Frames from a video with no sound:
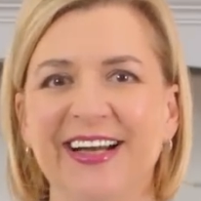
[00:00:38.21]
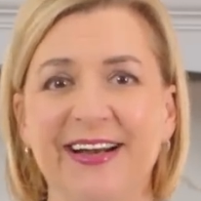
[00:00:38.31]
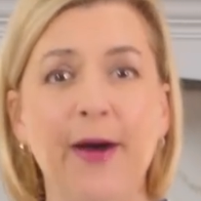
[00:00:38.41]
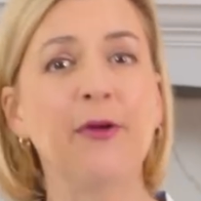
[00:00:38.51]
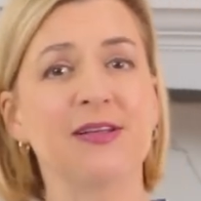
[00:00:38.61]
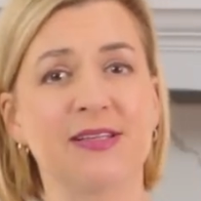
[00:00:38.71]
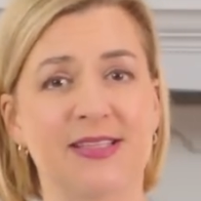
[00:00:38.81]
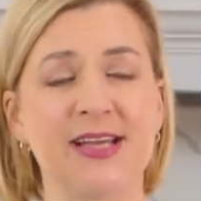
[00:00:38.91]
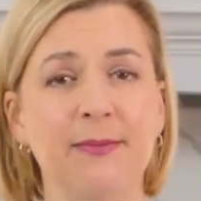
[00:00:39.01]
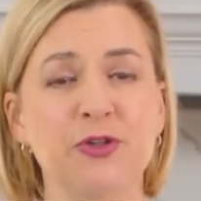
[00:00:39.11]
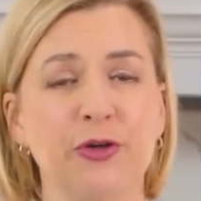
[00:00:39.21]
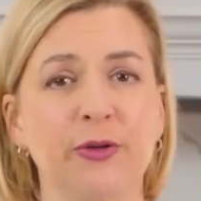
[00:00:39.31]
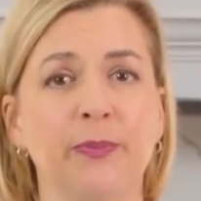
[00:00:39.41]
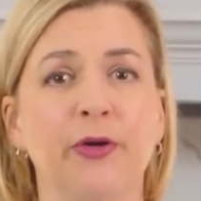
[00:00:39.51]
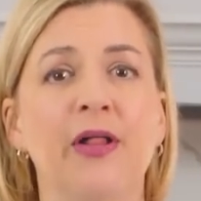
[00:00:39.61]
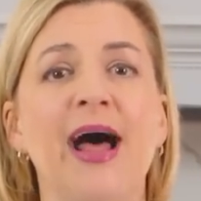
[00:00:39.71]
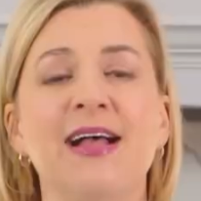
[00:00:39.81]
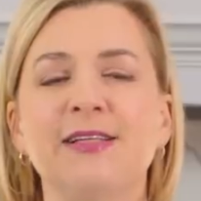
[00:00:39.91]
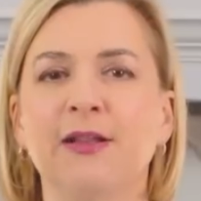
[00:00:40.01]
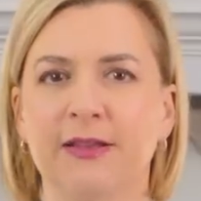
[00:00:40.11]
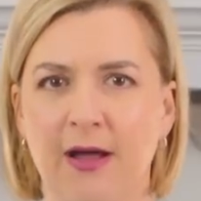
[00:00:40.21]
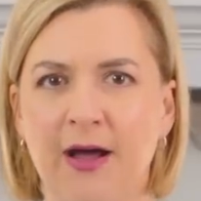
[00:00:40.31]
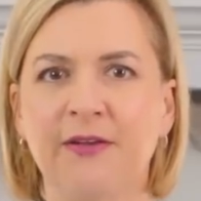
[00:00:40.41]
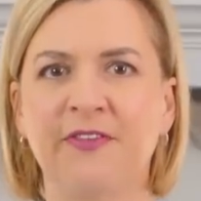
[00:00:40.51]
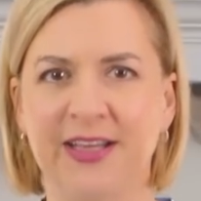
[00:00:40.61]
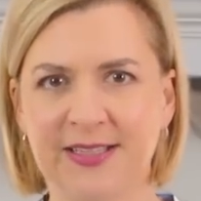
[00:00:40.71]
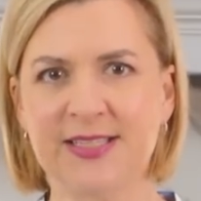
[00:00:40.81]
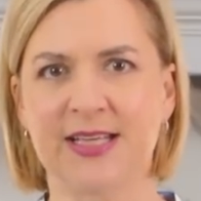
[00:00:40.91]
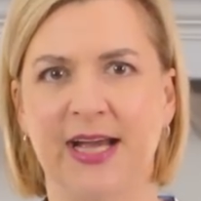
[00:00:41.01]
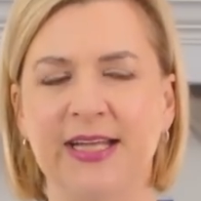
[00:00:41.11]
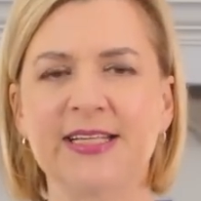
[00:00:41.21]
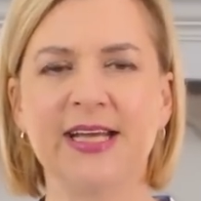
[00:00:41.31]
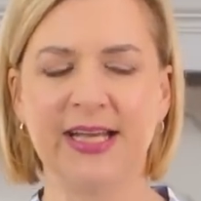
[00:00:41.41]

Now, Sam Turnbull has a lot of insight